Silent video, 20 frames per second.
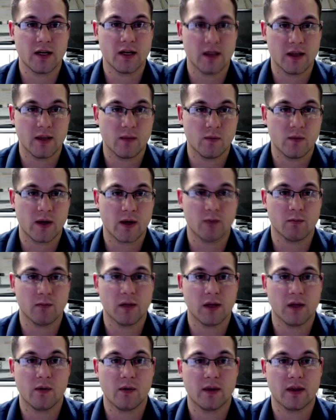and then we can
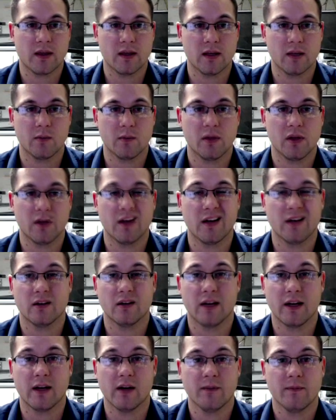play with it in the player
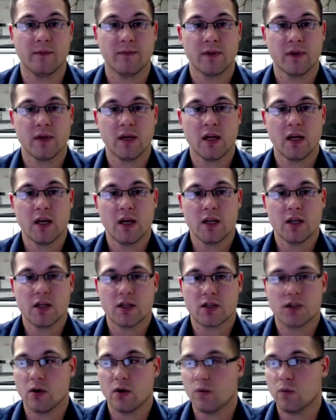later.
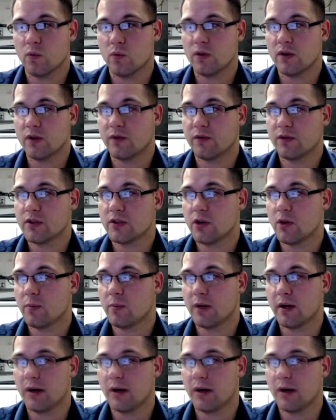So when you first open it